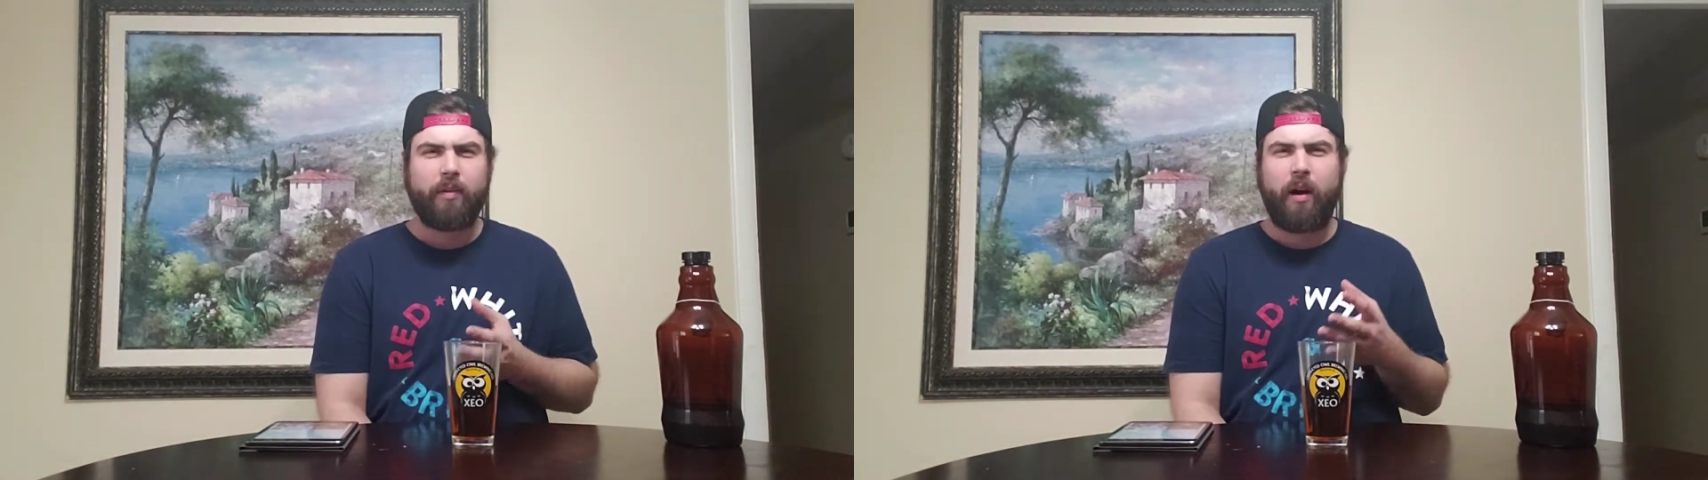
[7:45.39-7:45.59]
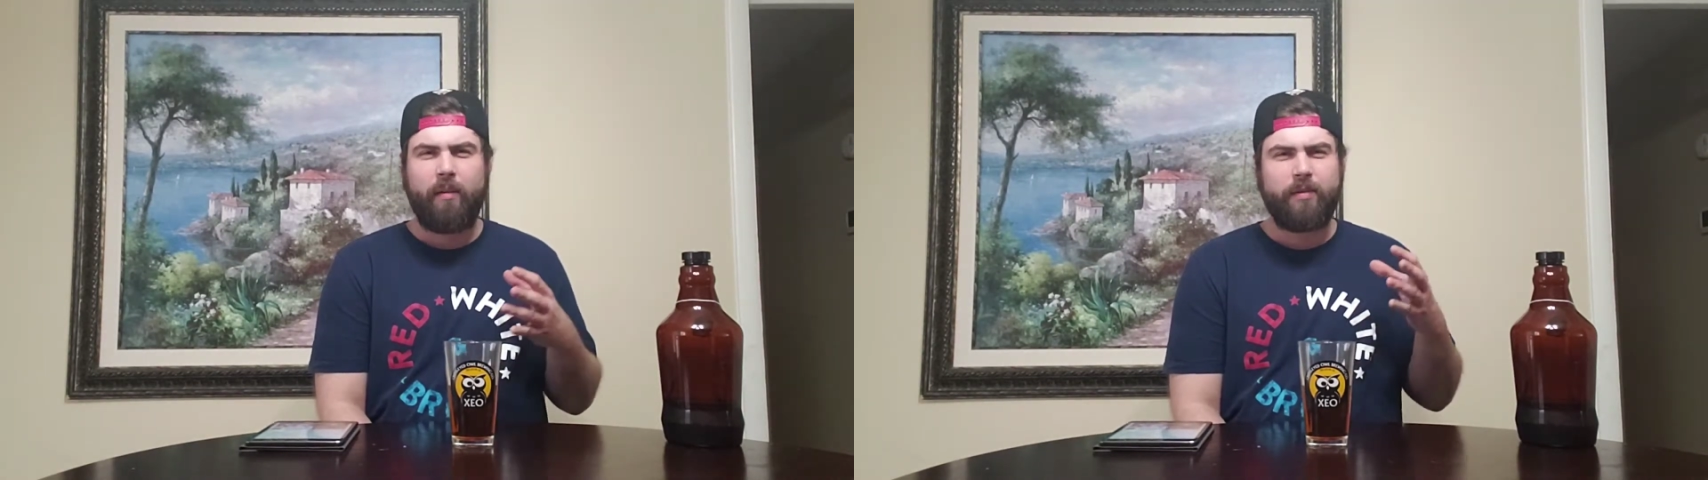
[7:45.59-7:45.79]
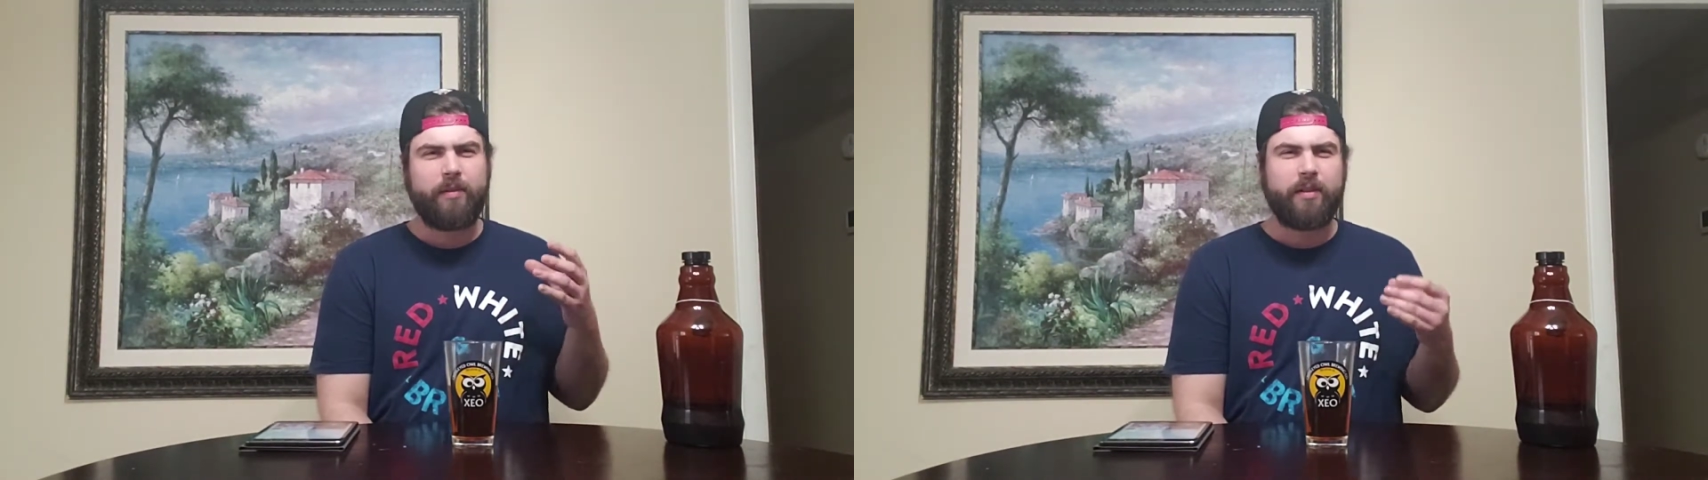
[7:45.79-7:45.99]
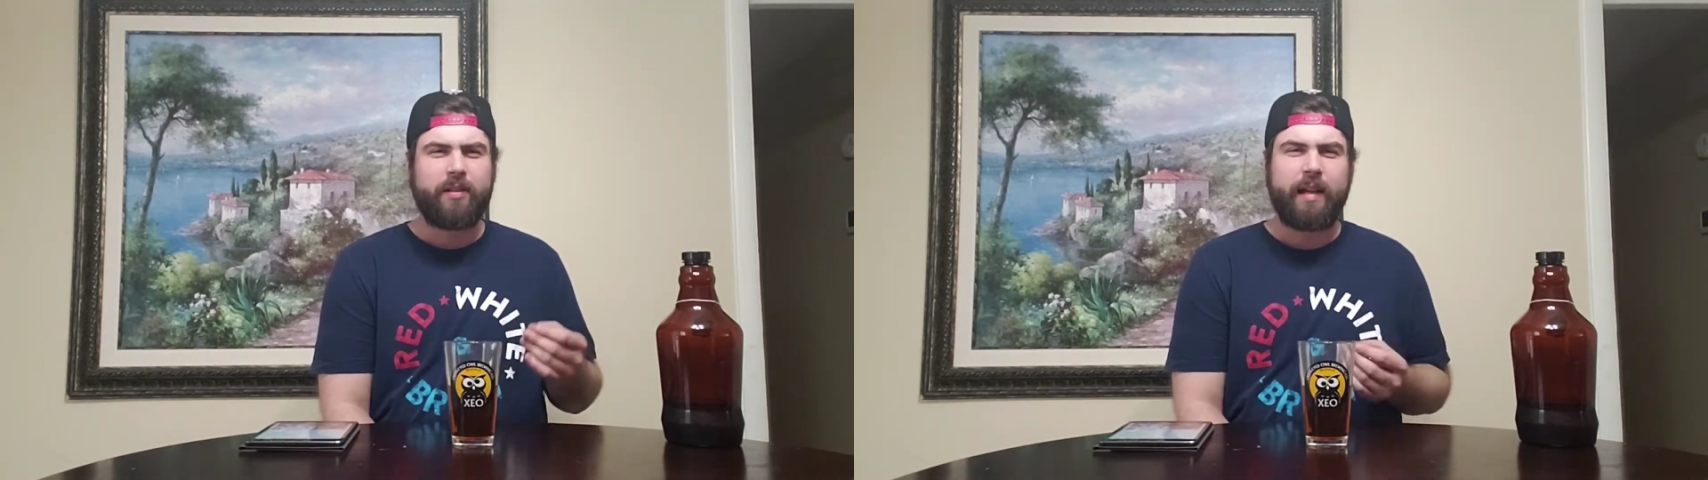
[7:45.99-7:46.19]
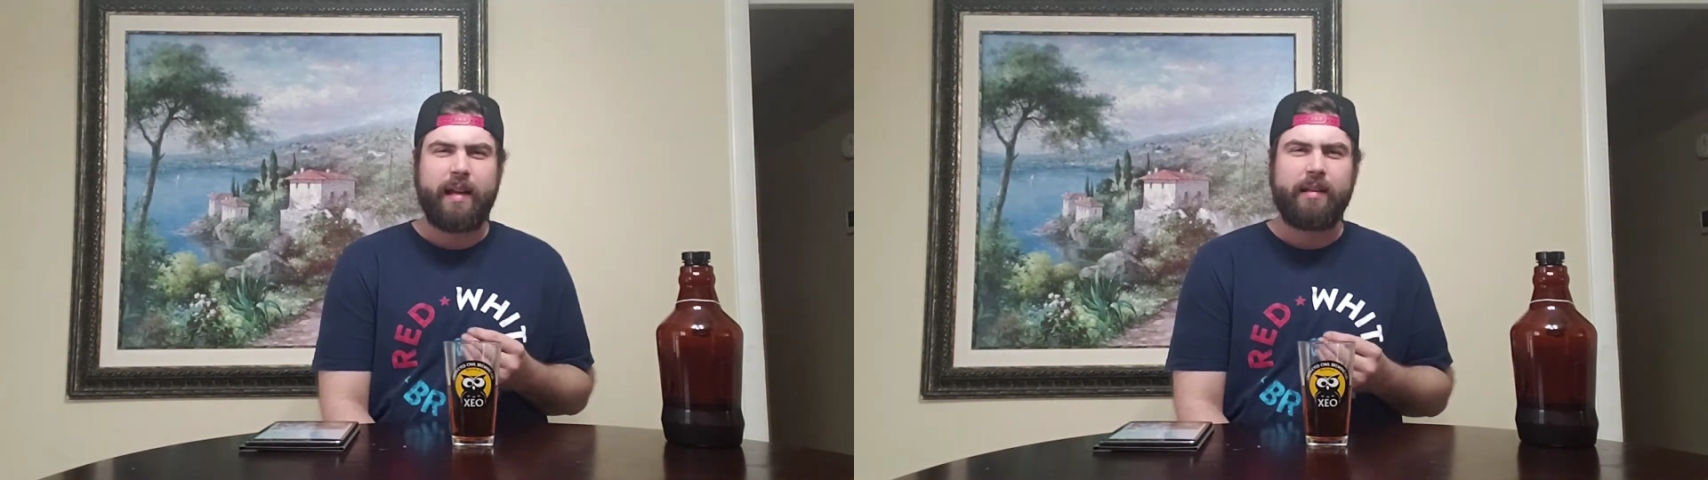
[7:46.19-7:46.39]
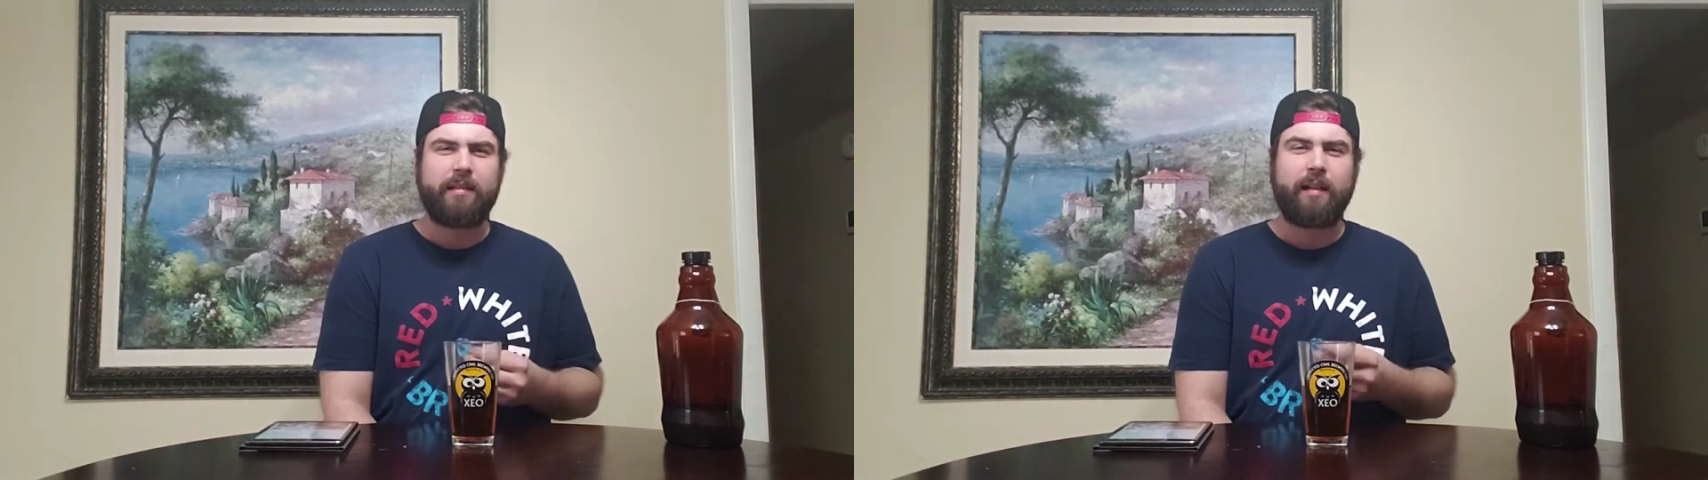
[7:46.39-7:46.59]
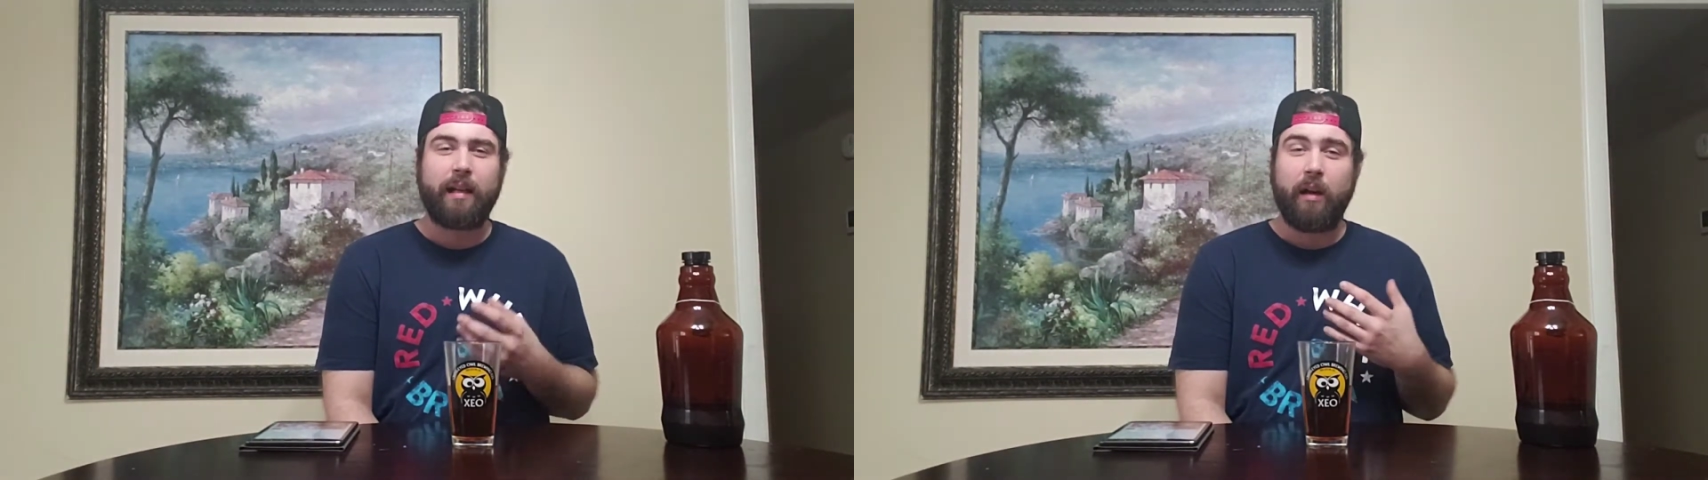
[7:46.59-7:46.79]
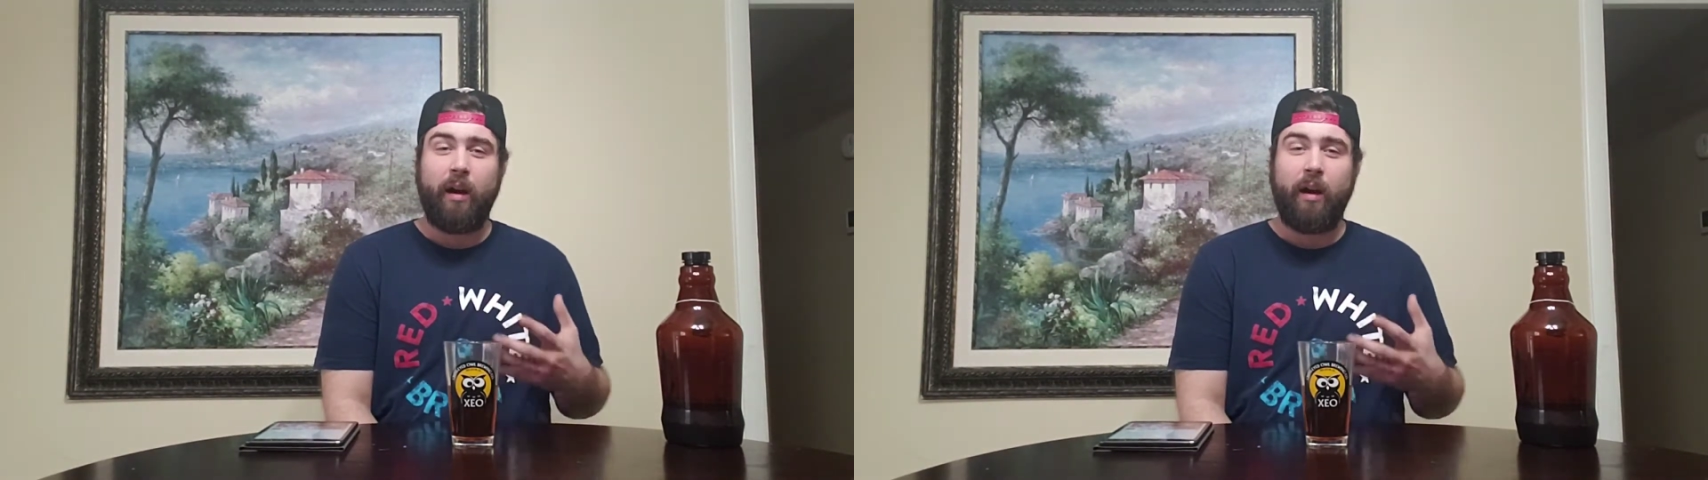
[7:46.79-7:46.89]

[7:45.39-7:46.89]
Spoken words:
Hops just taste like an